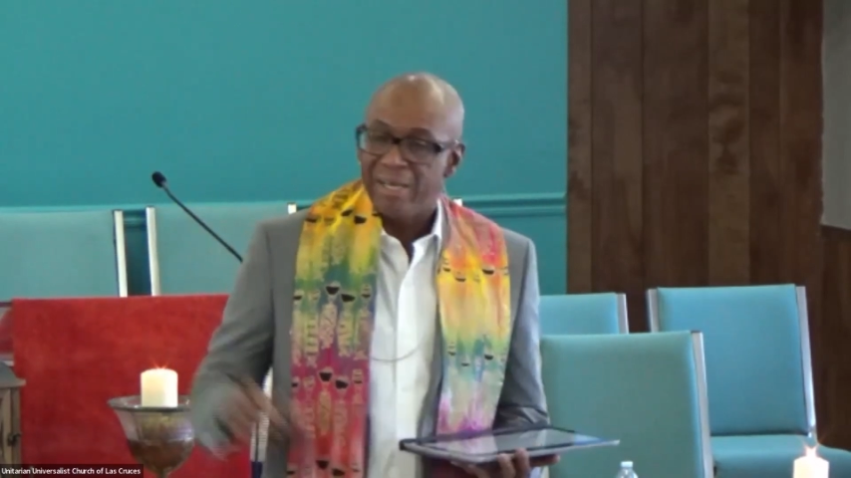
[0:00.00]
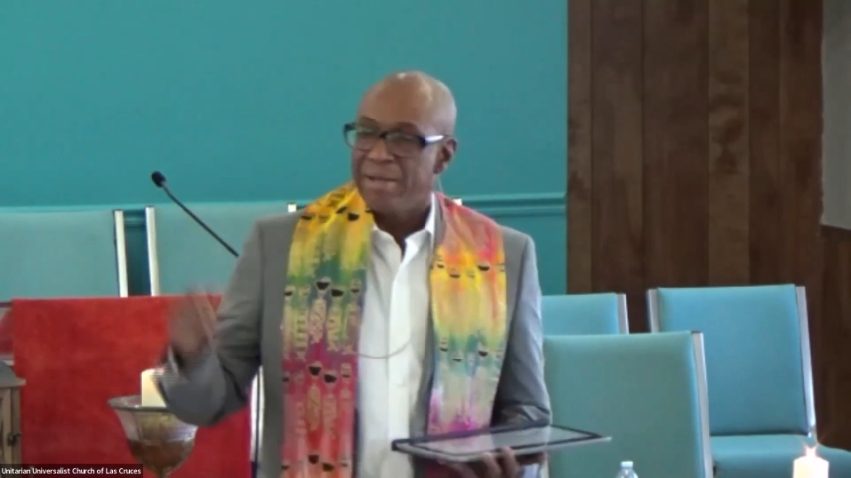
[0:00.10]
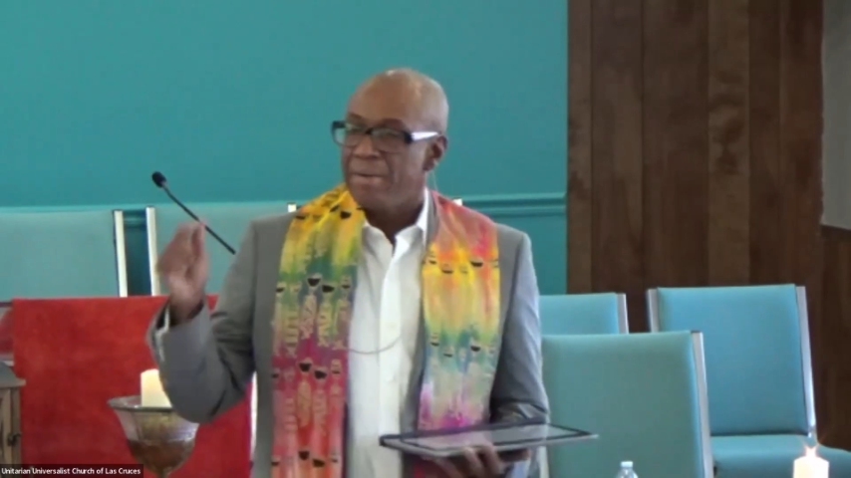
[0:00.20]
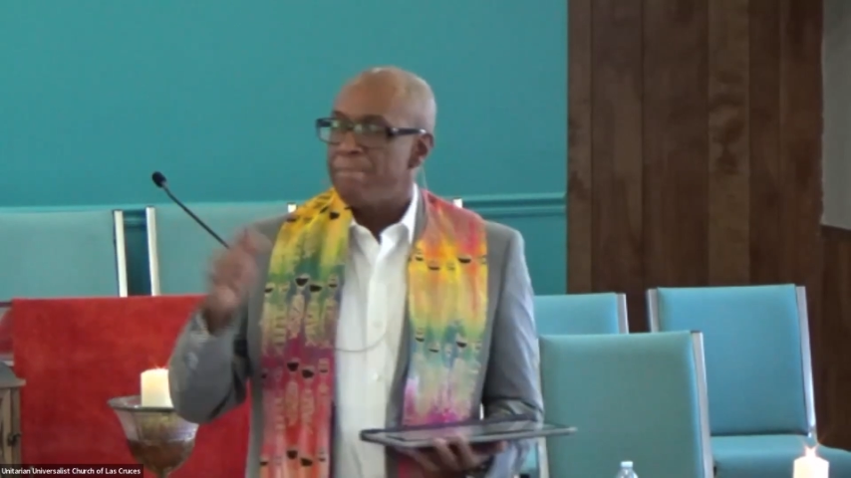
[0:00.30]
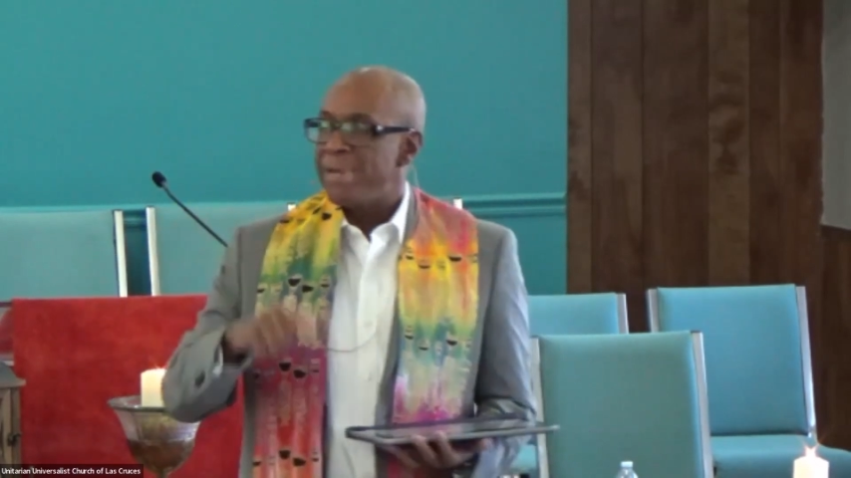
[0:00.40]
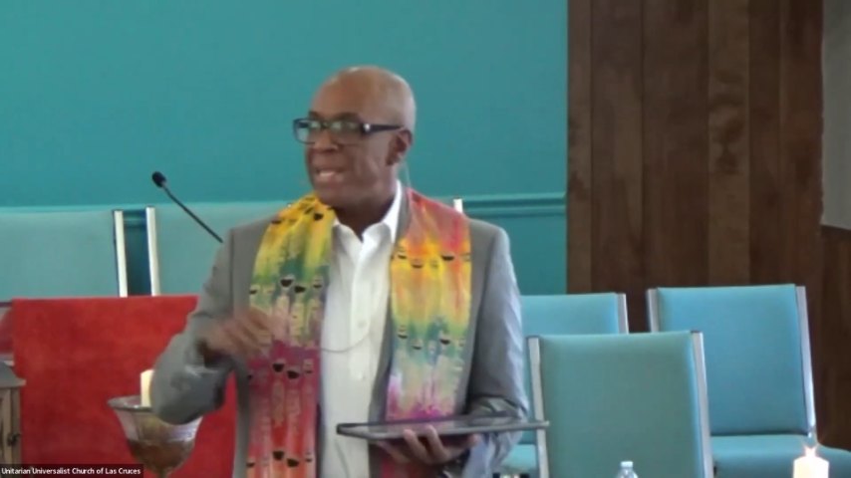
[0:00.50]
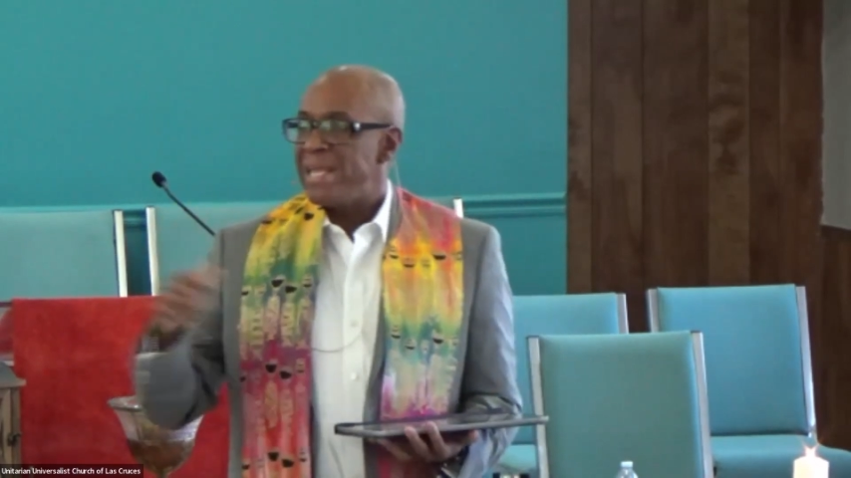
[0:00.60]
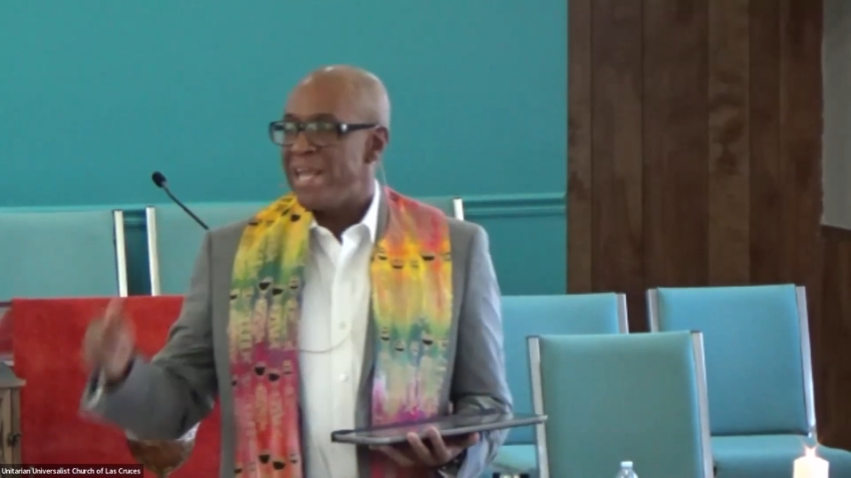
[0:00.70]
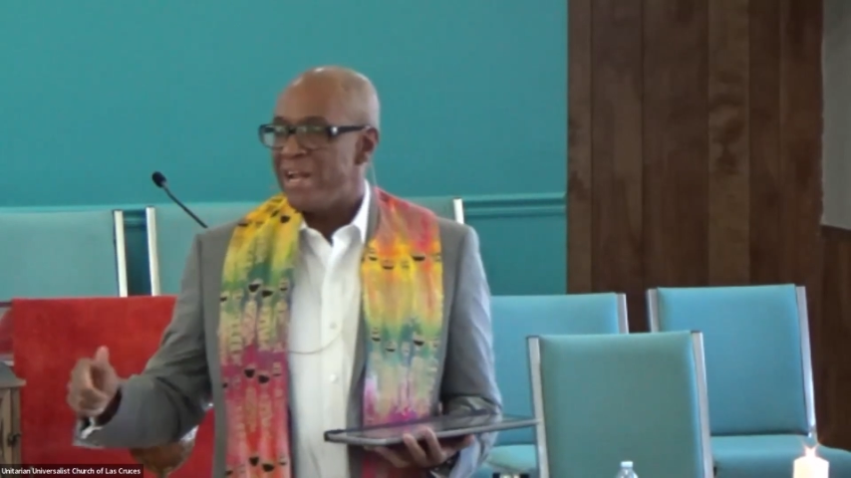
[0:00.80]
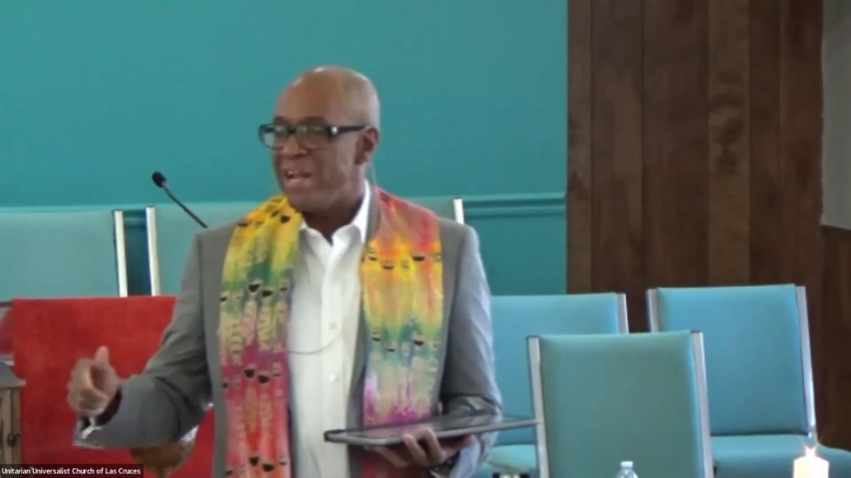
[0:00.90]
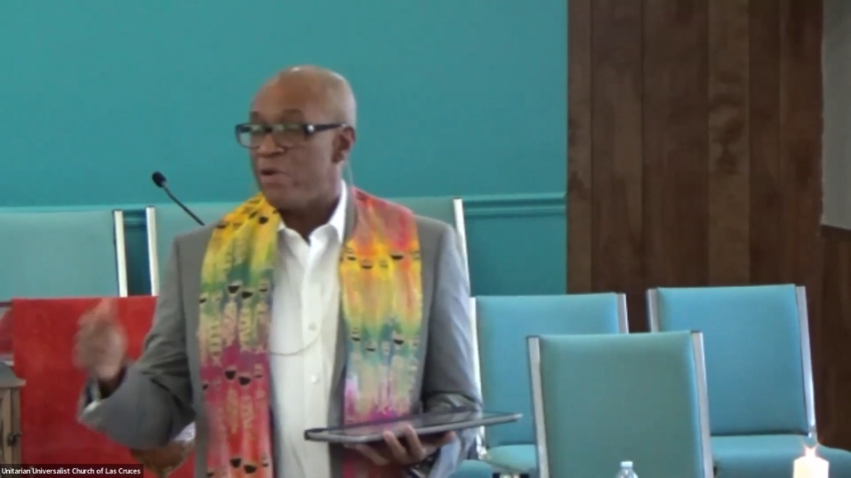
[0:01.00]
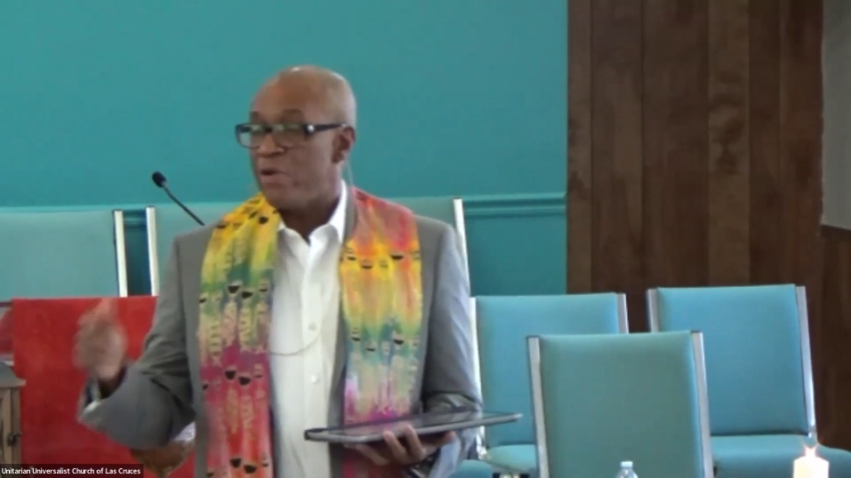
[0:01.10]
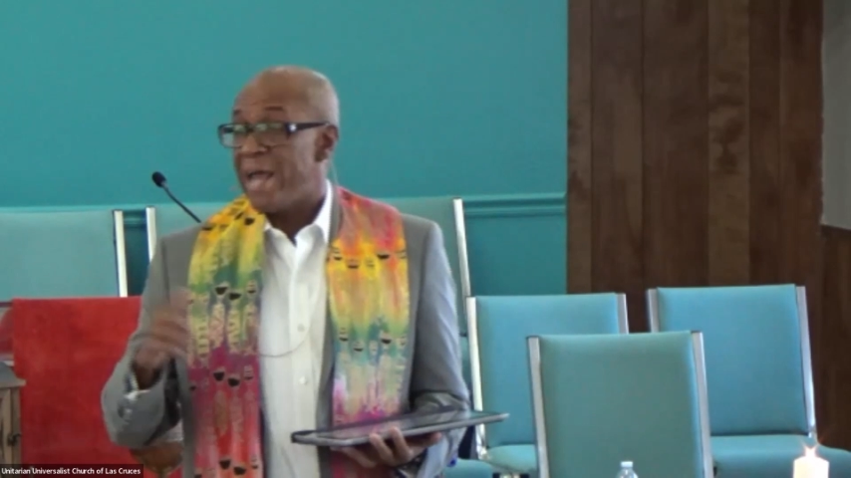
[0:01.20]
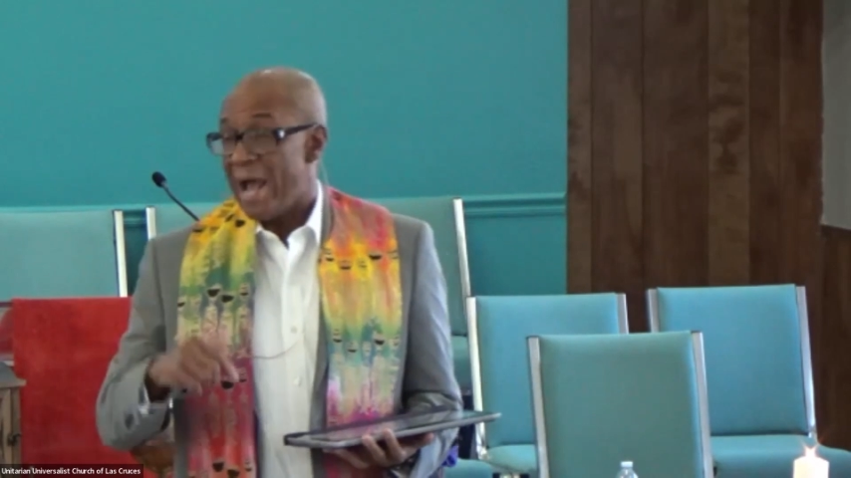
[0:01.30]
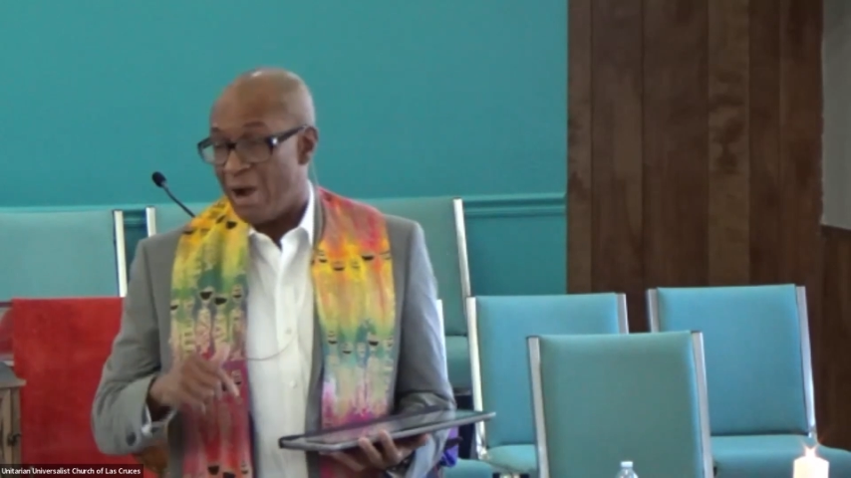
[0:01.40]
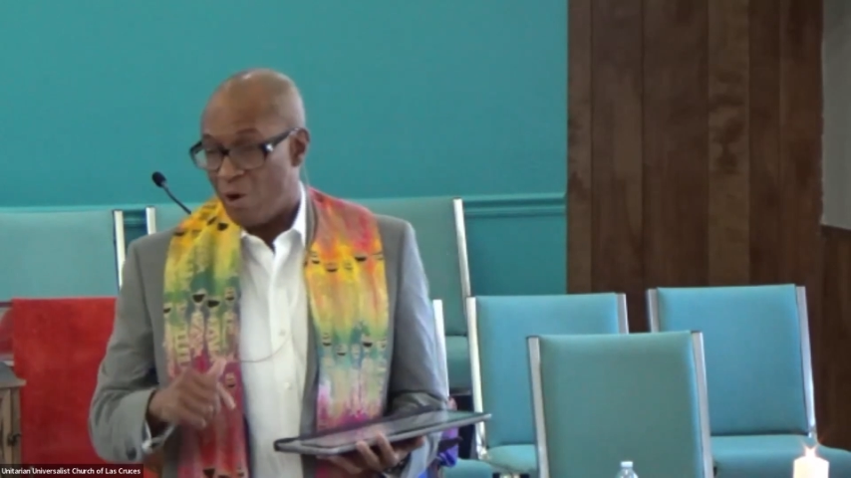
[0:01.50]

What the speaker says: "Be here now."